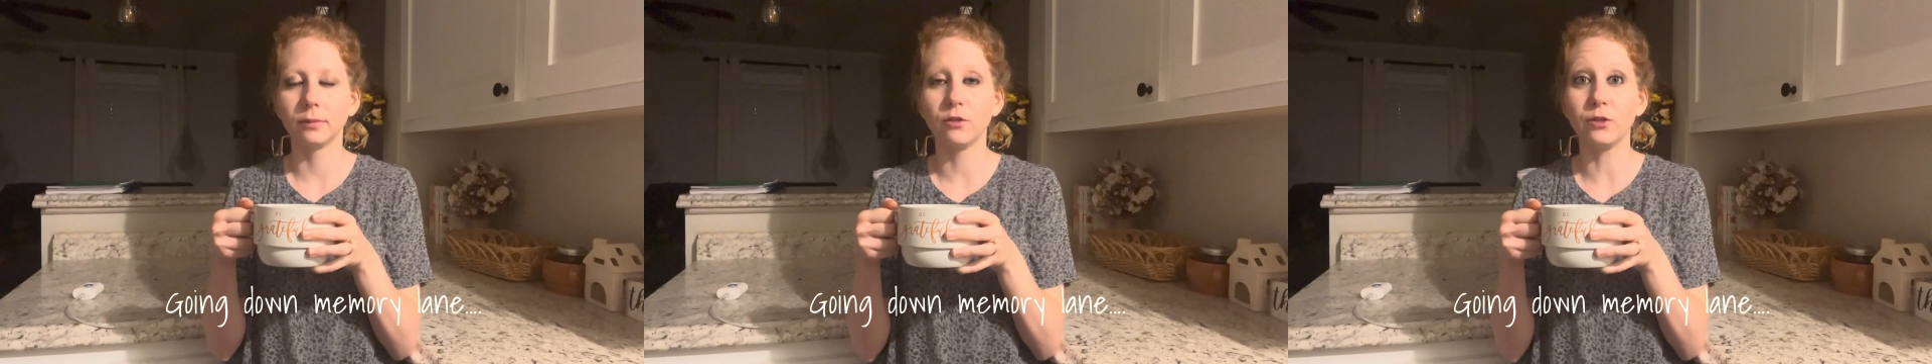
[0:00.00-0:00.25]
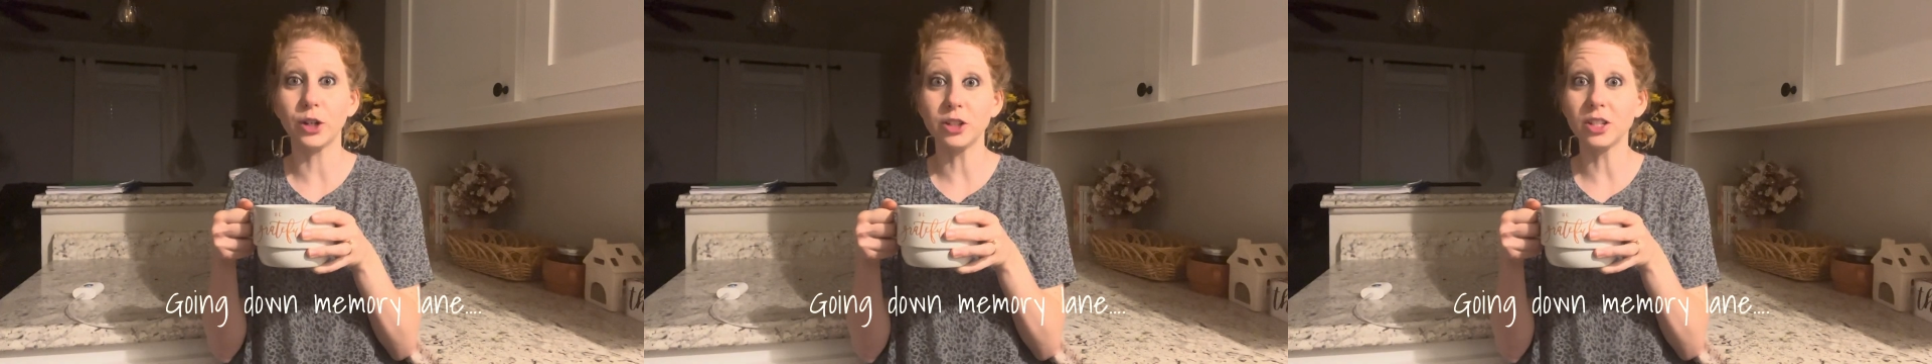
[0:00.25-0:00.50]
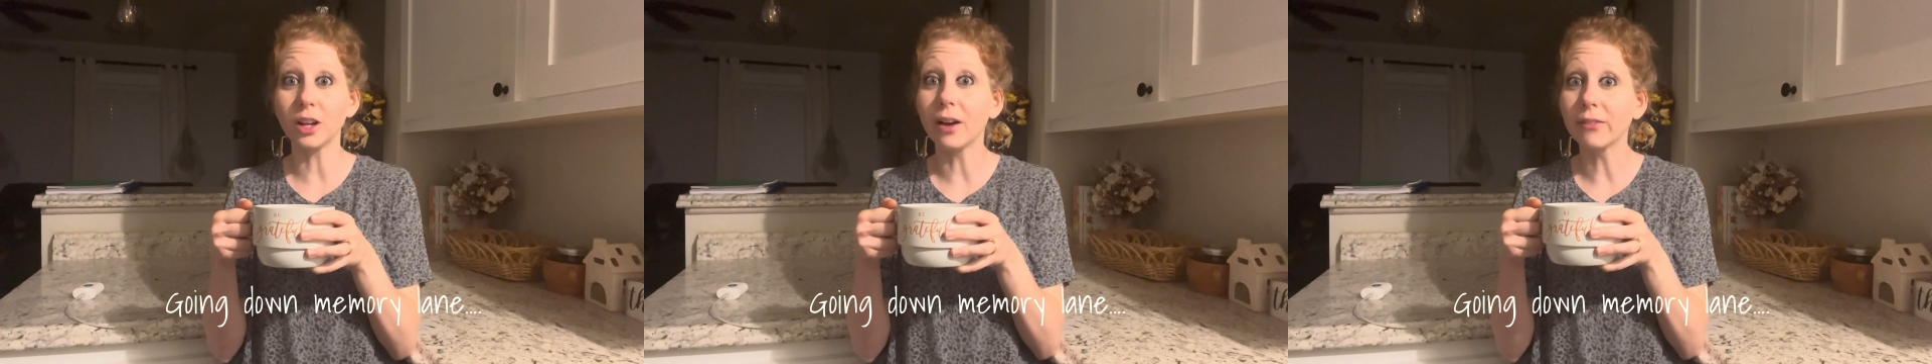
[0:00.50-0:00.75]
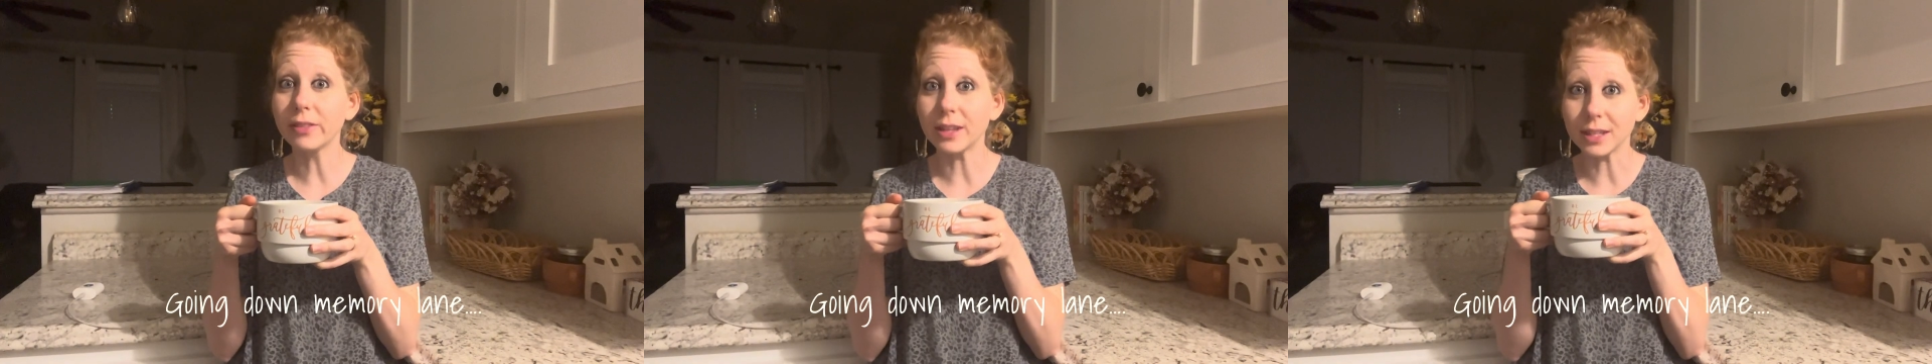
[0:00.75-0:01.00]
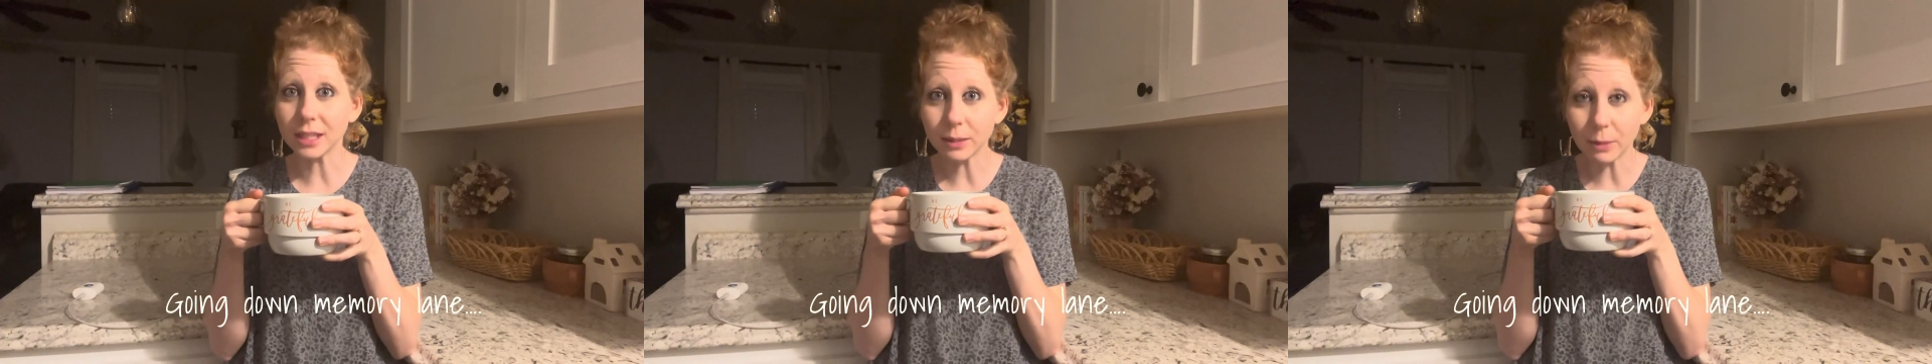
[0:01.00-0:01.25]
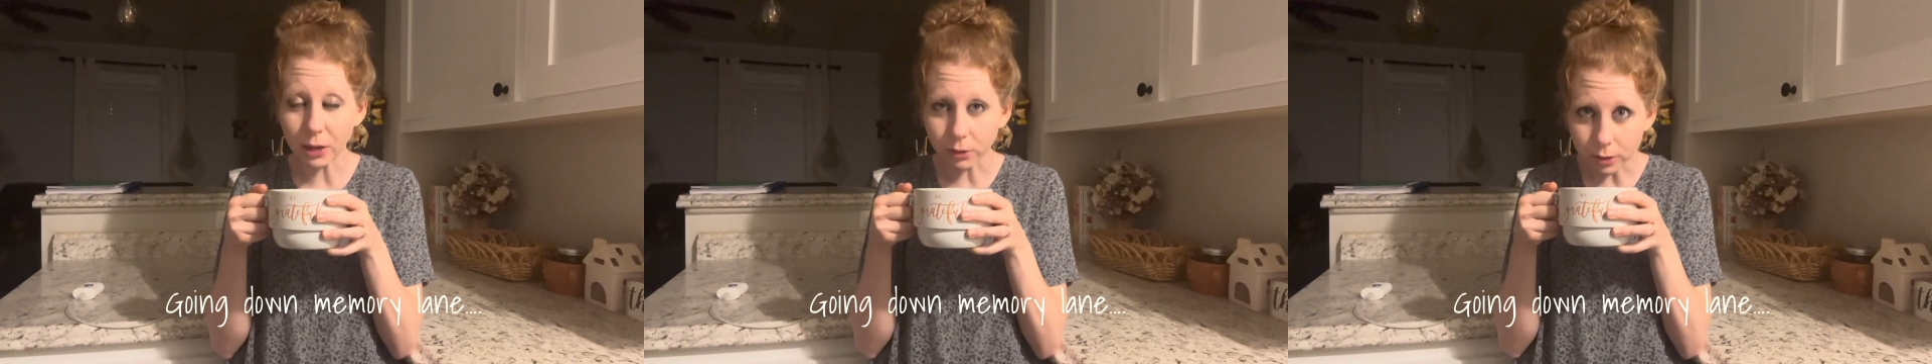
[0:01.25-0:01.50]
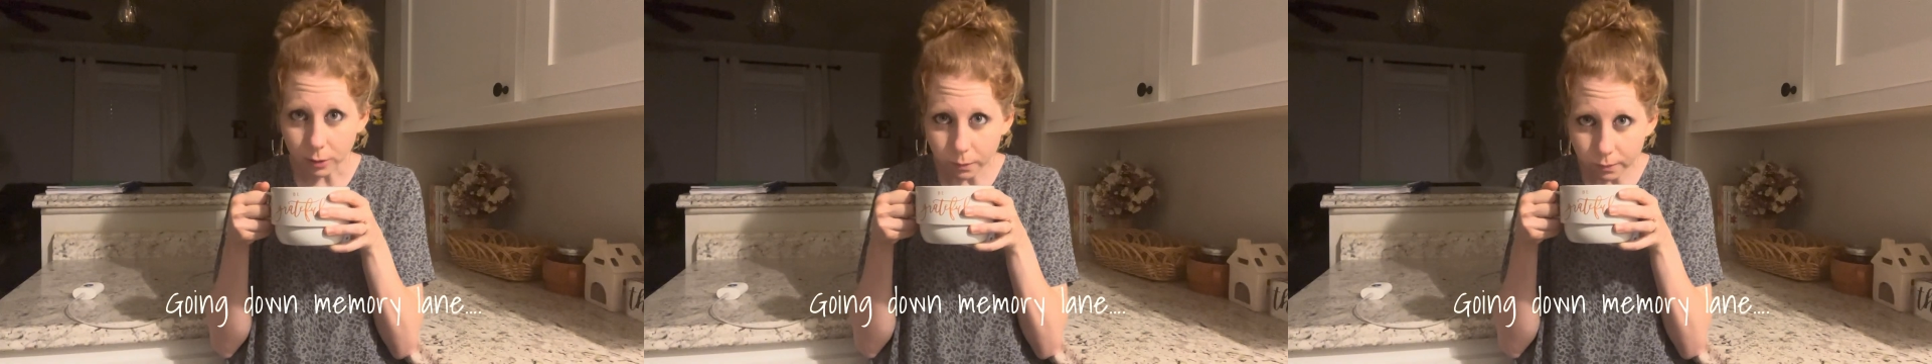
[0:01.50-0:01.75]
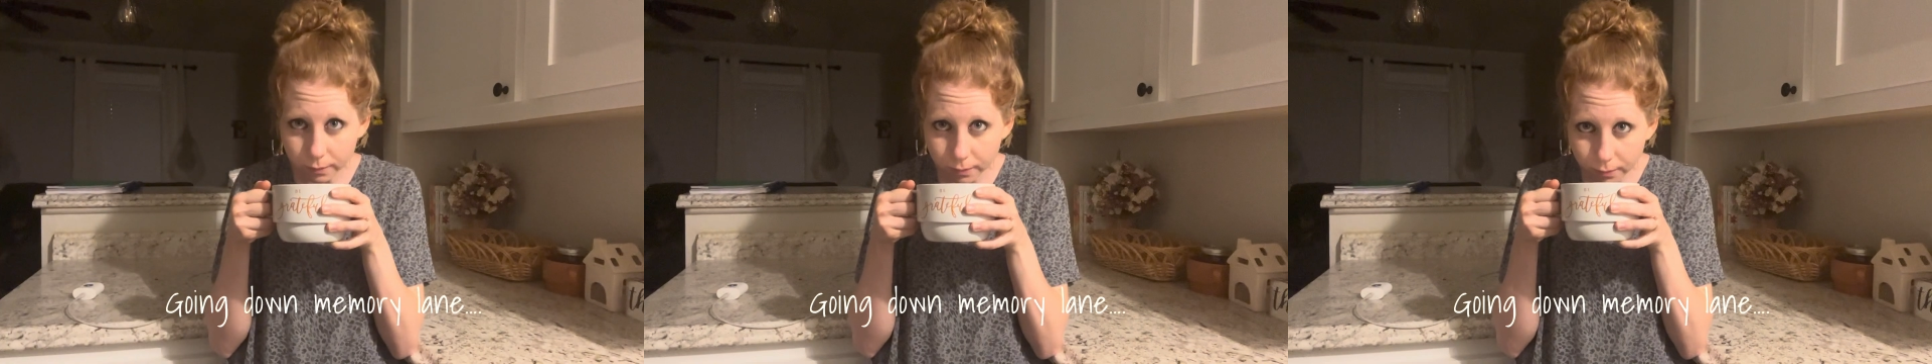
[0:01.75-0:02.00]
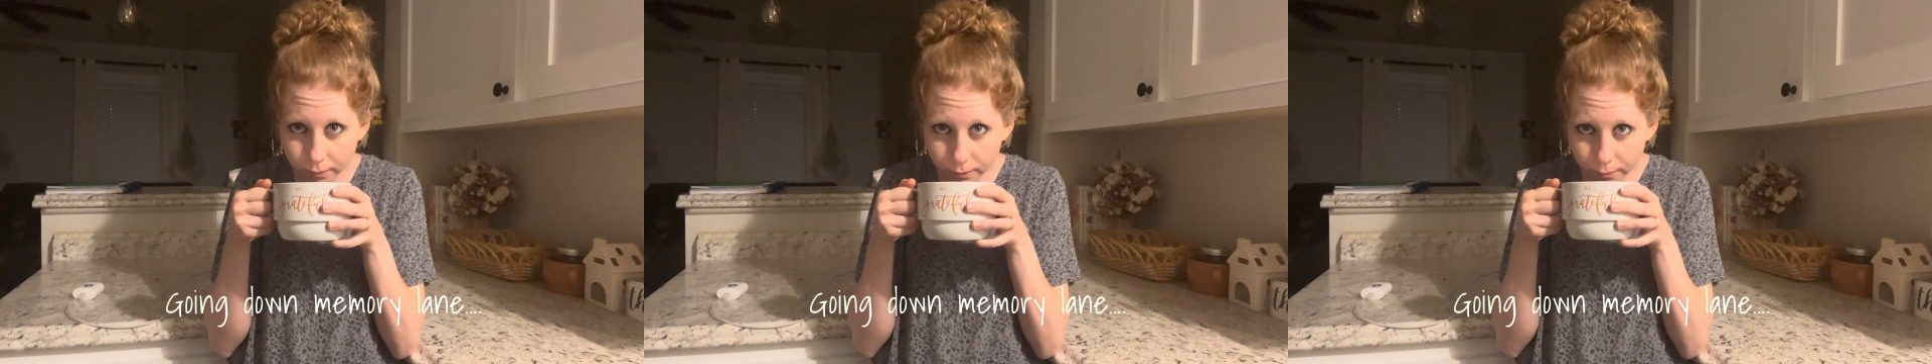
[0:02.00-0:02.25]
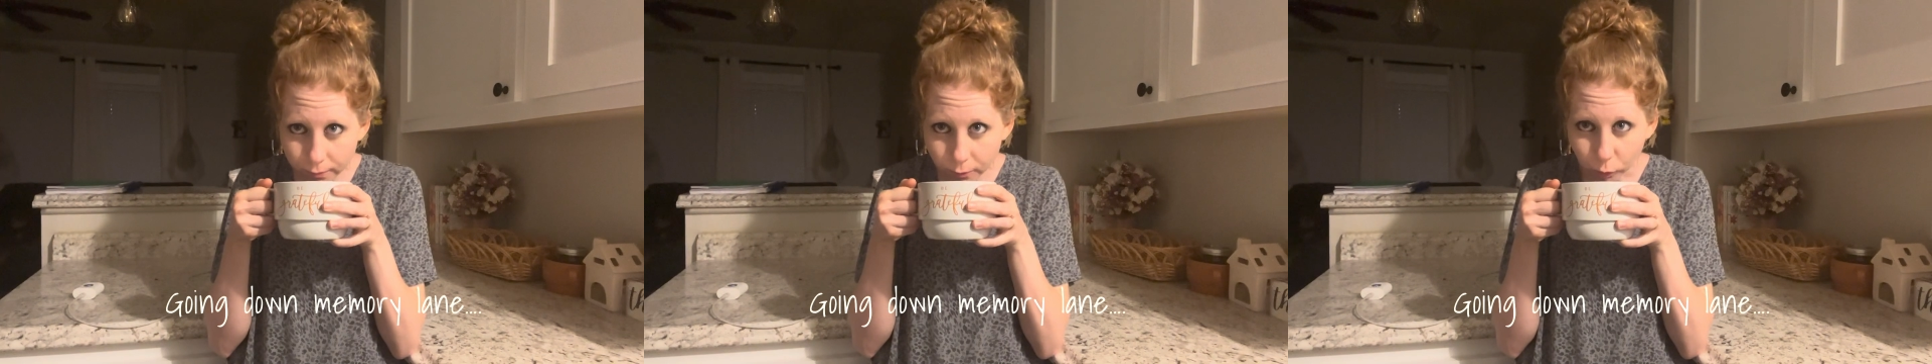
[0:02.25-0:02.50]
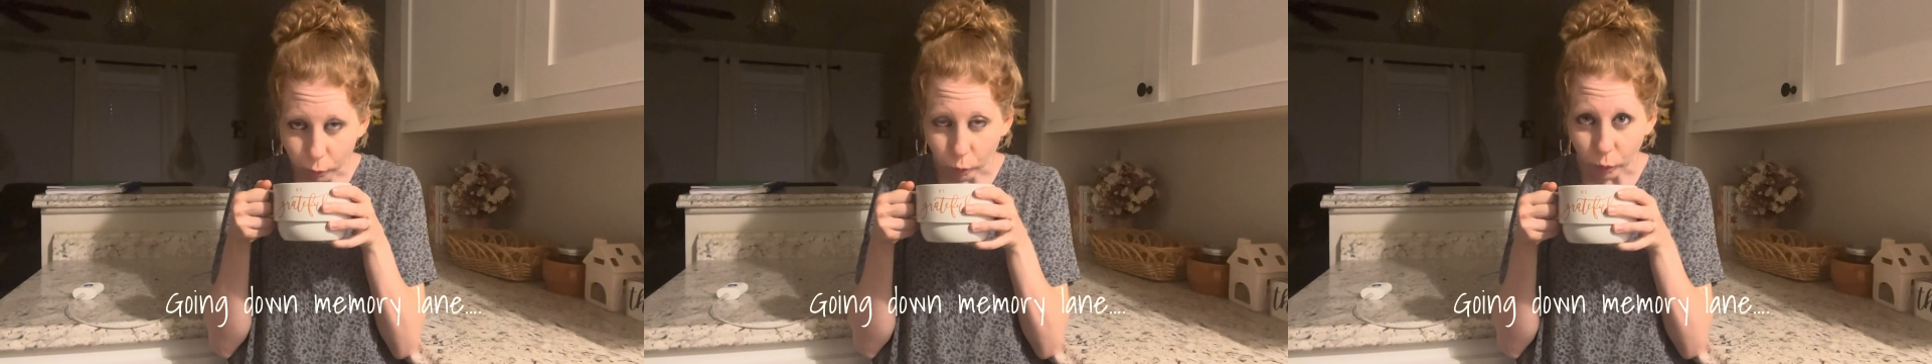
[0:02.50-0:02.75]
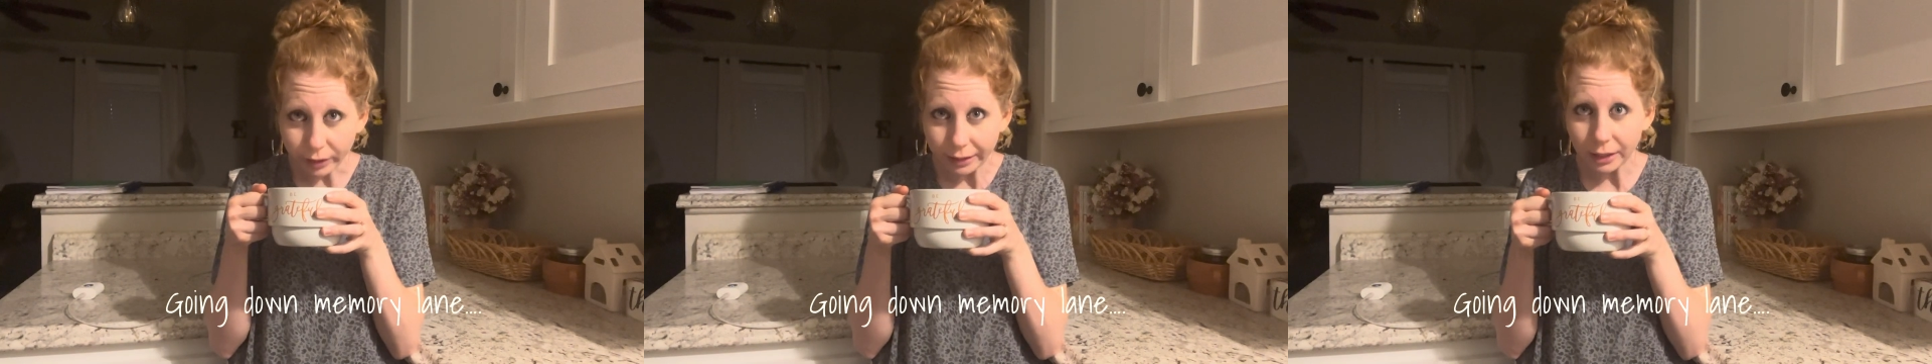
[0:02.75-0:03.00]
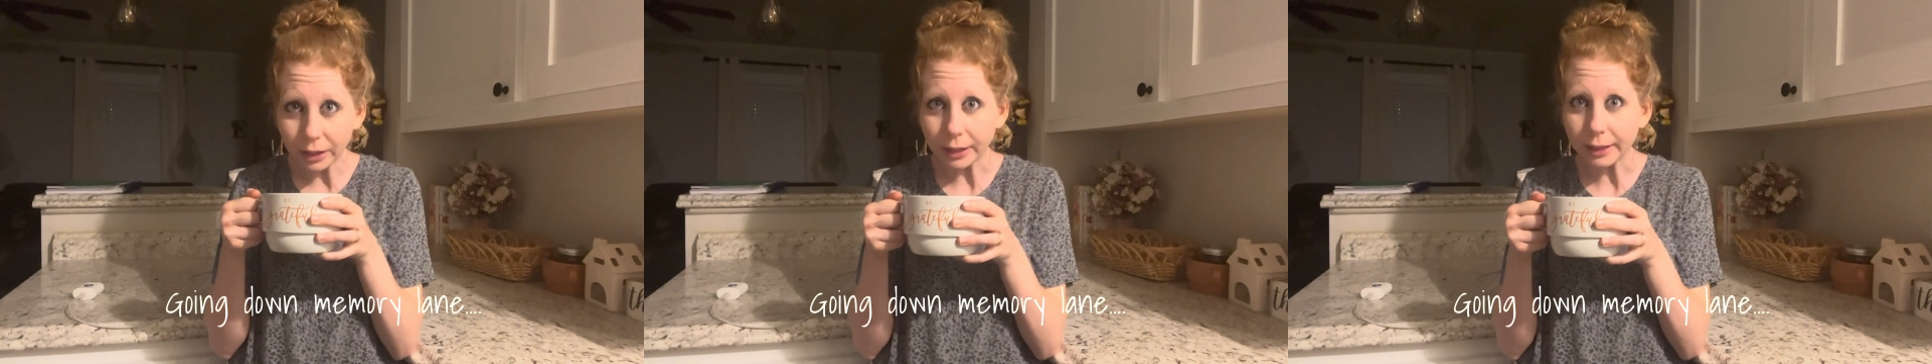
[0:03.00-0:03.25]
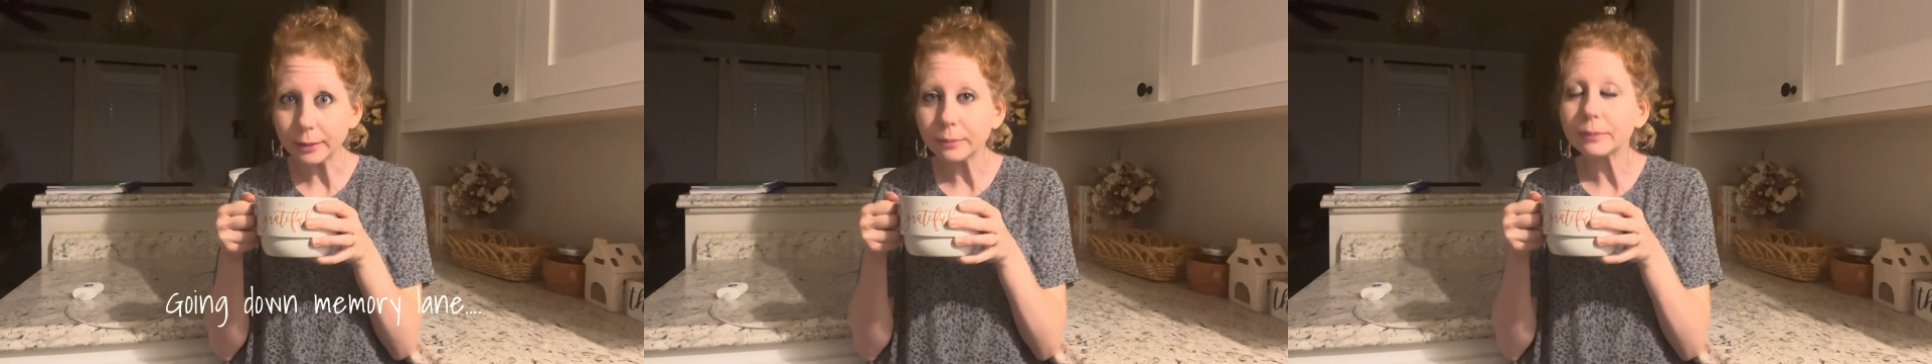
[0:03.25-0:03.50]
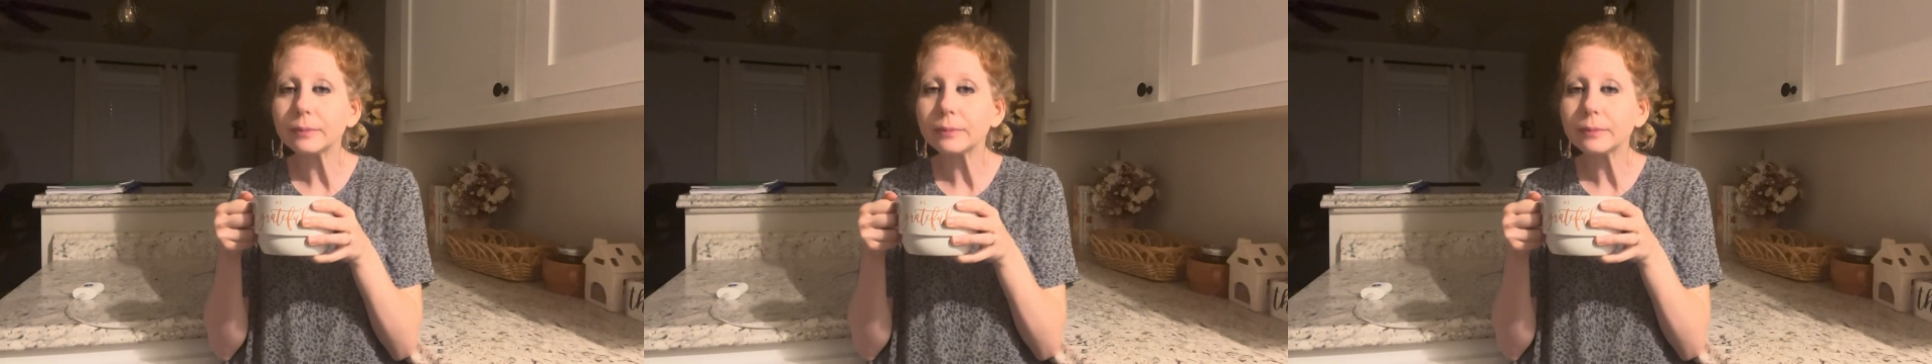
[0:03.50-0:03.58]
First off, this smells really good.